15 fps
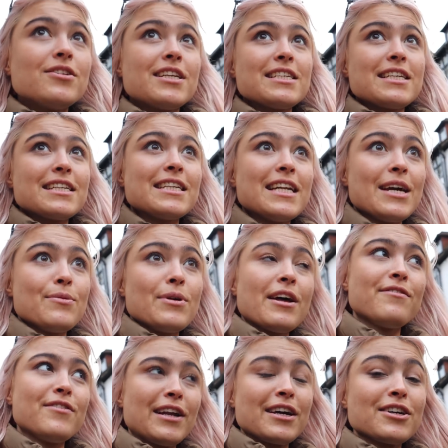on days like today when
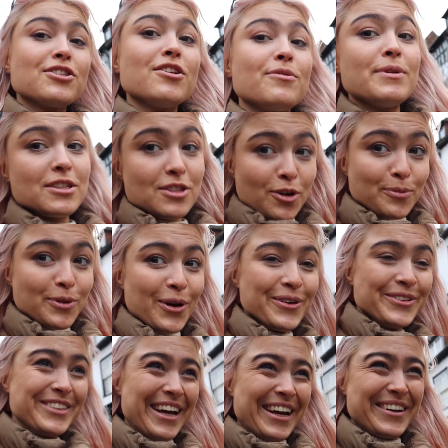I feel like I should have been stopped the
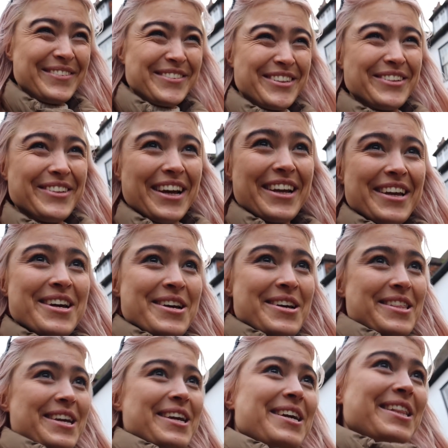whole day, I'm still like
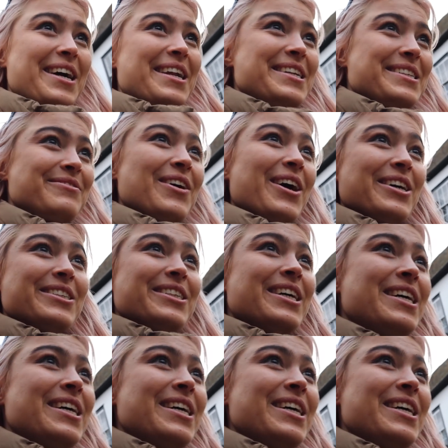thinking that I need to rush.